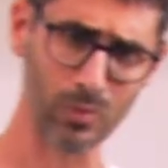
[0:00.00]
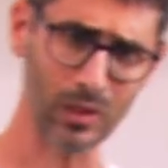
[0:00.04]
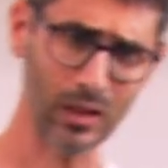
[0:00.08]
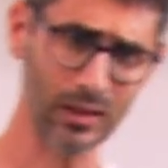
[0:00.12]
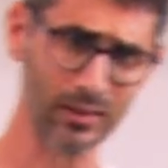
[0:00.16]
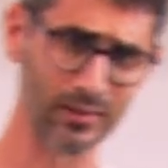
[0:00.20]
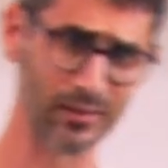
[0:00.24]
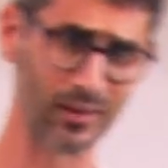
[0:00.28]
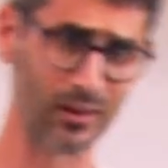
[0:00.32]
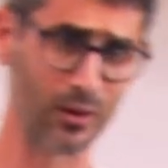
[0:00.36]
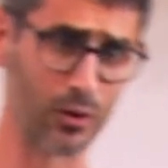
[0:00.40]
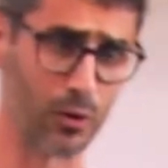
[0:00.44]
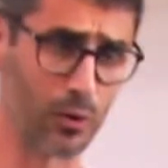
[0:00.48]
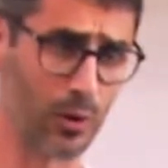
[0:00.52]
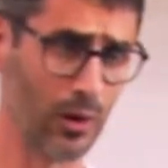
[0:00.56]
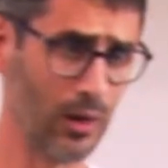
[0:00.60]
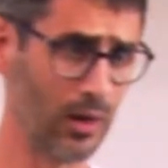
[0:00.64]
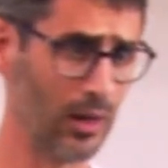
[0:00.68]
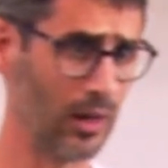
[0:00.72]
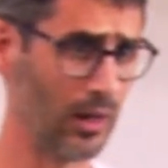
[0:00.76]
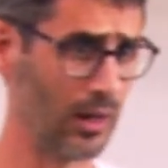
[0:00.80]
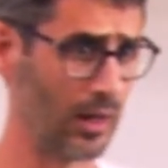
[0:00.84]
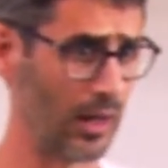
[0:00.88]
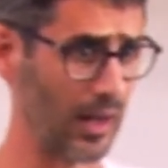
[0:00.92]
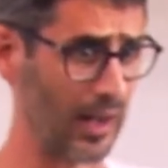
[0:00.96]
So
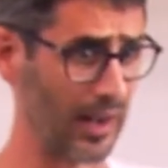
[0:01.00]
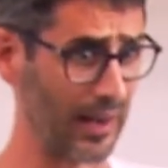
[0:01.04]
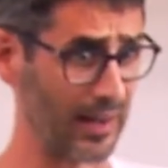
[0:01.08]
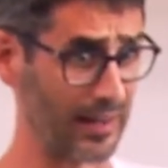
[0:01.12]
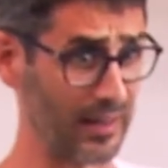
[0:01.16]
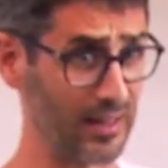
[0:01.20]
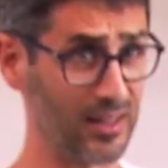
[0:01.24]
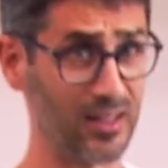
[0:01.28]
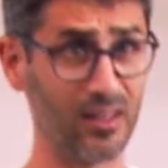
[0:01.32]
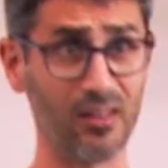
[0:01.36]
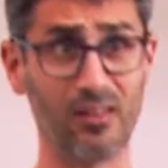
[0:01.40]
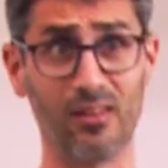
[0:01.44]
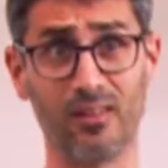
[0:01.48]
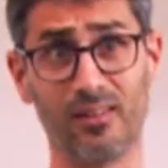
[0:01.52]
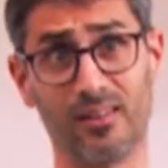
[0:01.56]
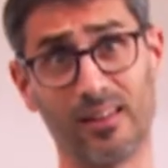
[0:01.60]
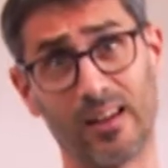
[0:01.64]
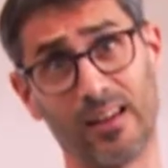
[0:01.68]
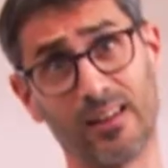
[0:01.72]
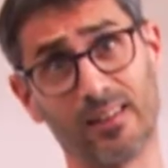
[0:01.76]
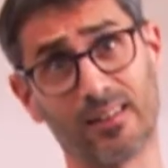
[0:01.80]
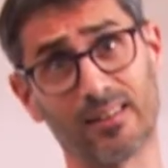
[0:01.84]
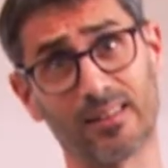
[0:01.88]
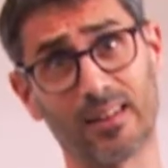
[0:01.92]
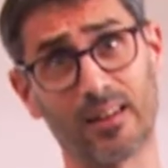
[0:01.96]
I needed a
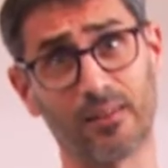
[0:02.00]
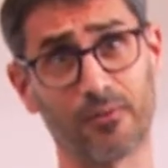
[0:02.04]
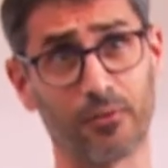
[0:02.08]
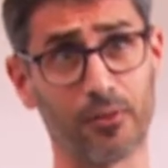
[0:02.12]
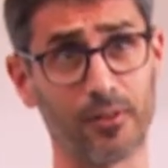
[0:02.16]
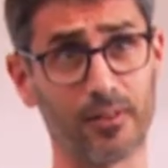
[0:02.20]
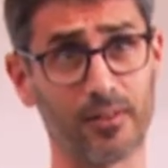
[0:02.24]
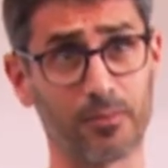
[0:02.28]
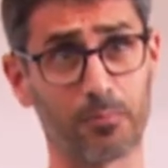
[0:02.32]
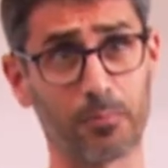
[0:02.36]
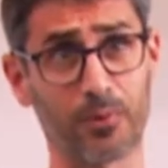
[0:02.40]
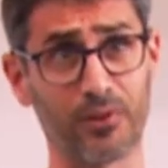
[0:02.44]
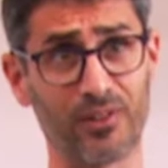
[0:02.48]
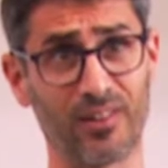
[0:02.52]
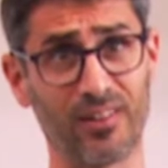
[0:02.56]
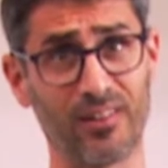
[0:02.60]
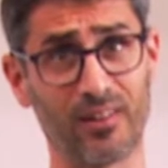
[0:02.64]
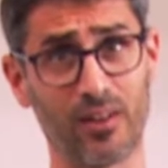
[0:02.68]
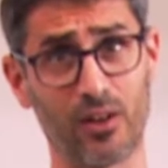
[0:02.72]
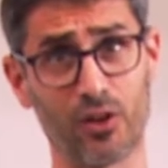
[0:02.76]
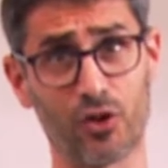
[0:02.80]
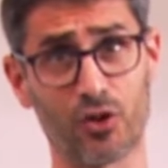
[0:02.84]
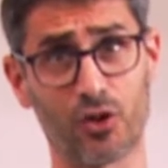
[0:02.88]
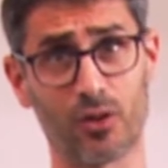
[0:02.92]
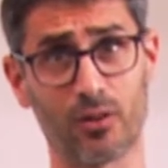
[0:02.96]
data set for this
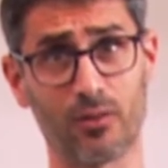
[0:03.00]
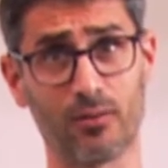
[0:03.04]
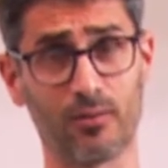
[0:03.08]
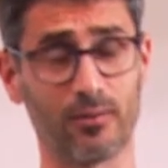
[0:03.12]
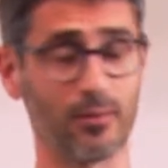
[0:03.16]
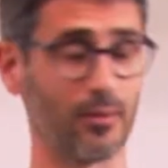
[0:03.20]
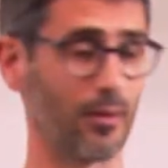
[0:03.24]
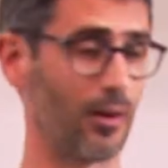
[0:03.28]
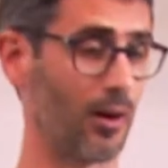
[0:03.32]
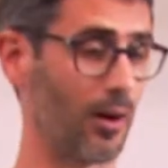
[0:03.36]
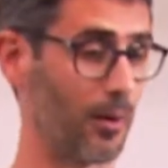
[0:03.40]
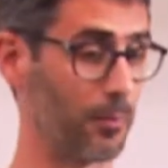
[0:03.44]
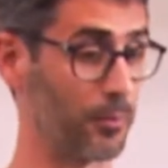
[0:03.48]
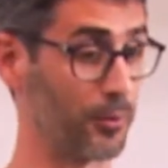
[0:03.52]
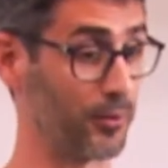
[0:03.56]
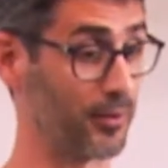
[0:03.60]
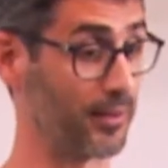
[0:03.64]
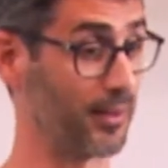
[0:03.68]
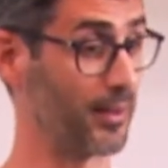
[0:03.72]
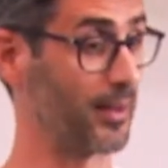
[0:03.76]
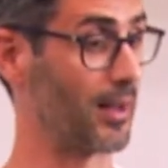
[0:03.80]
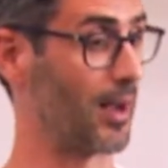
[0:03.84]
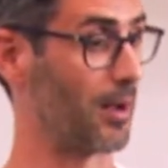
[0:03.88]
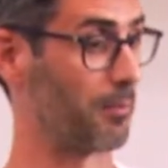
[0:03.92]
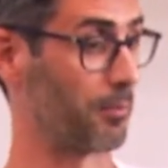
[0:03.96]
presentation.
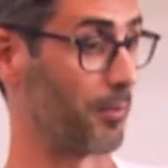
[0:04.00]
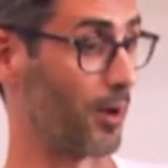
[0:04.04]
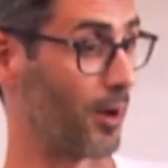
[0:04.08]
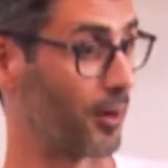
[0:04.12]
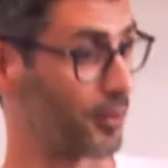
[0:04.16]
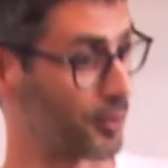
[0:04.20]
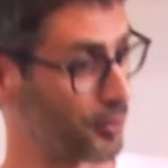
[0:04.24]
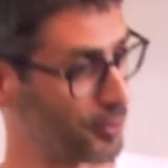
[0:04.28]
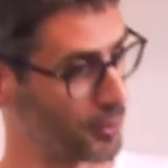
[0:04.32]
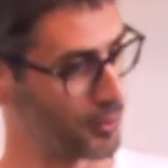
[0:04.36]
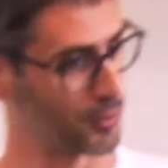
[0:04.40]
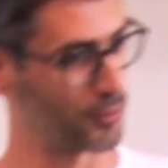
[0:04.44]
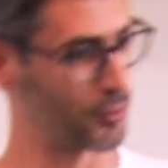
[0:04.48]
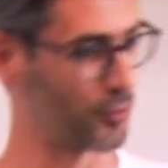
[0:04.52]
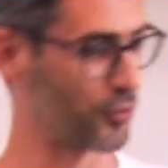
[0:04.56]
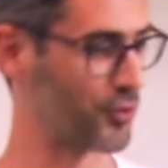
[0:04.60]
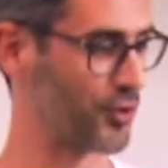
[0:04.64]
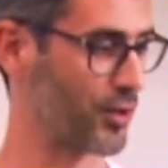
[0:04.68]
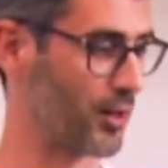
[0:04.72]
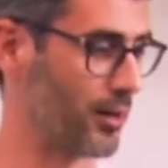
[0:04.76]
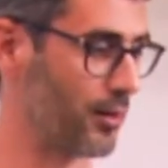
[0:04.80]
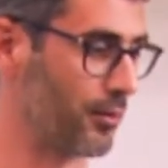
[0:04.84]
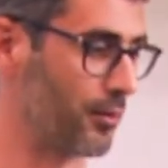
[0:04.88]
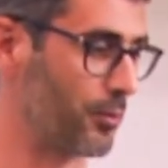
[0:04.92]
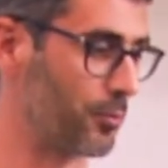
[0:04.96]
Obviously, I'm not going to
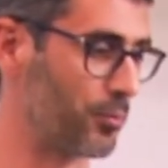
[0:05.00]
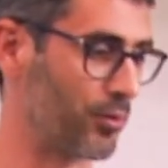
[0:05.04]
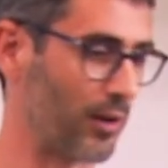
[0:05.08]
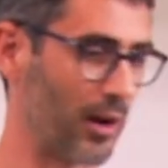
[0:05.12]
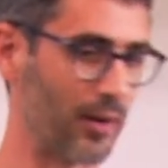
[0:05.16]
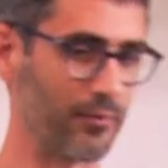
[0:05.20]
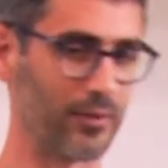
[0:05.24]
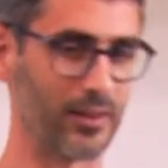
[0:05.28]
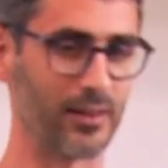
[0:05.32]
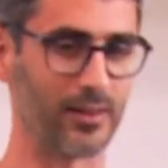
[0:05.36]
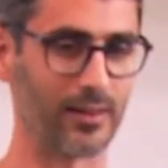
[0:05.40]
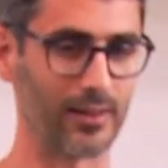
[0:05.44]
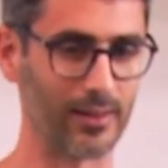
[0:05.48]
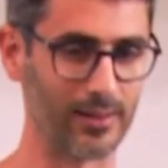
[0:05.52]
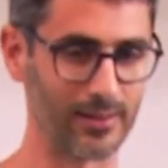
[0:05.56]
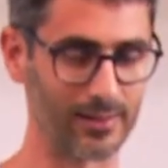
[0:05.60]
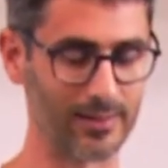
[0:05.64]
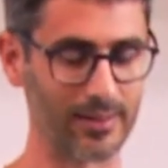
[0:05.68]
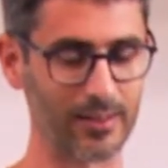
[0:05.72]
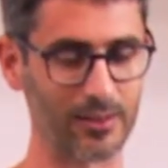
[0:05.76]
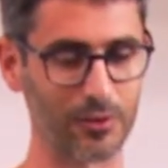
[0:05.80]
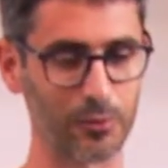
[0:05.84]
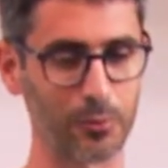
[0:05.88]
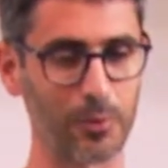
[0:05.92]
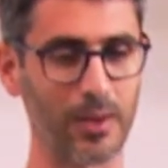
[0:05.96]
share the private data
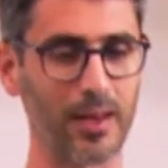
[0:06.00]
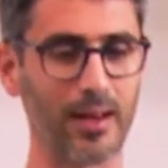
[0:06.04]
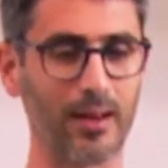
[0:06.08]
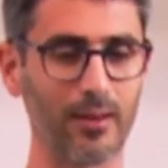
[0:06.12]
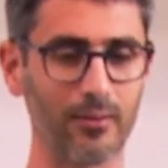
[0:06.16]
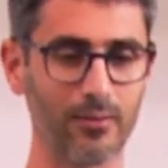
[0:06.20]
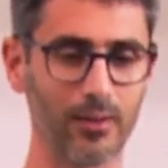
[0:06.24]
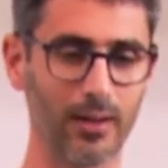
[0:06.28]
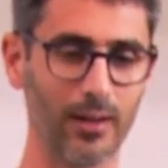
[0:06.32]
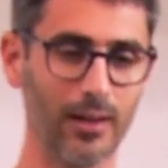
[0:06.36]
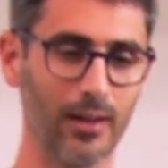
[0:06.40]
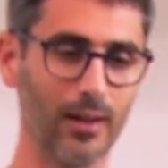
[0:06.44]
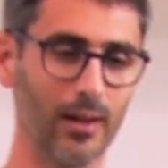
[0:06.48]
sets we have.